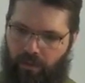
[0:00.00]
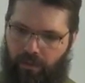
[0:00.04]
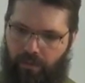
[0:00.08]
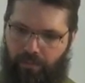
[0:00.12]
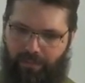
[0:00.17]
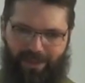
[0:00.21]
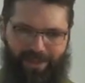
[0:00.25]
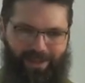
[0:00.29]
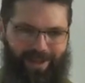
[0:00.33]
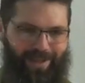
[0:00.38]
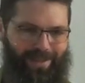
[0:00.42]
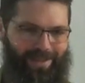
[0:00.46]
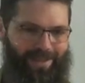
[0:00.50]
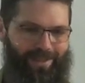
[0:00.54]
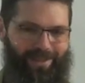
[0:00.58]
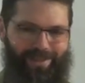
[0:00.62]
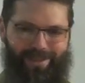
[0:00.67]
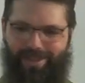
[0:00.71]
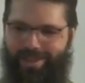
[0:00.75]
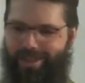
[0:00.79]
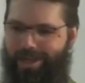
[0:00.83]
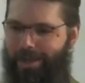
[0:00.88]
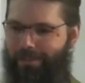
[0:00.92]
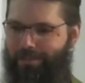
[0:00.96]
But God didn't
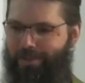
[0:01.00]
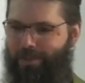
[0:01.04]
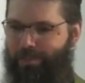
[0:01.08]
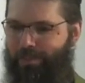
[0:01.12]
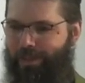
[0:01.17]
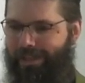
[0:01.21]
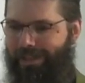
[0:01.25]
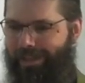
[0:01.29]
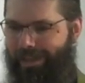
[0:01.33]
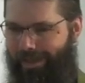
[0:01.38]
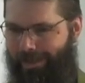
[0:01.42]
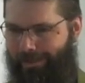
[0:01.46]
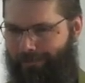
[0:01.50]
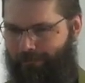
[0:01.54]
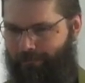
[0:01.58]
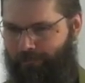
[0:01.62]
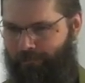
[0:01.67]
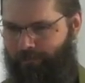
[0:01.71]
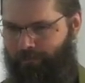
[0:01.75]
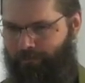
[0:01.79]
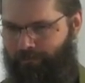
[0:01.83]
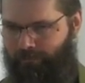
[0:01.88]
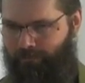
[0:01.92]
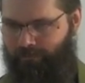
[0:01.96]
stop speaking.
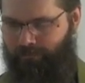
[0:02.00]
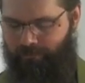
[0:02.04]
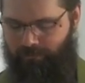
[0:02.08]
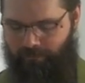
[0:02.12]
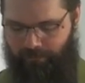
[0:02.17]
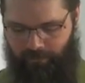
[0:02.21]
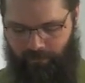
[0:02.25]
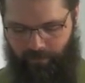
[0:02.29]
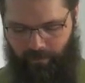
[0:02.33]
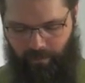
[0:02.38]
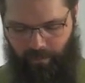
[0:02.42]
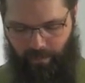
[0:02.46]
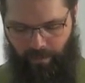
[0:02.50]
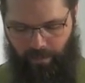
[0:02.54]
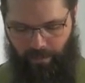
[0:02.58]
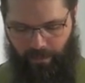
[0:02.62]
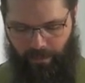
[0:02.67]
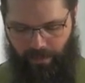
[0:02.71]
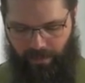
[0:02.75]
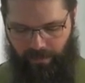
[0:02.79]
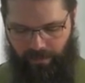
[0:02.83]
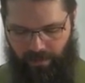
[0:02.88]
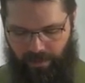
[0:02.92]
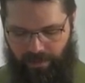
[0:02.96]

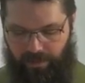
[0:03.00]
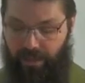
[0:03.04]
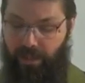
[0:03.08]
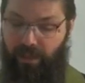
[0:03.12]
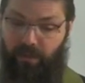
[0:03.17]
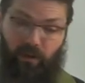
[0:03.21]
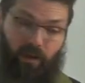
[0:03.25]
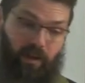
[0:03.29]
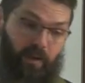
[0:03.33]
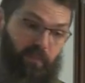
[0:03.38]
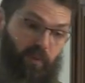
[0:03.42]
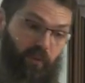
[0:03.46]
Indeed, long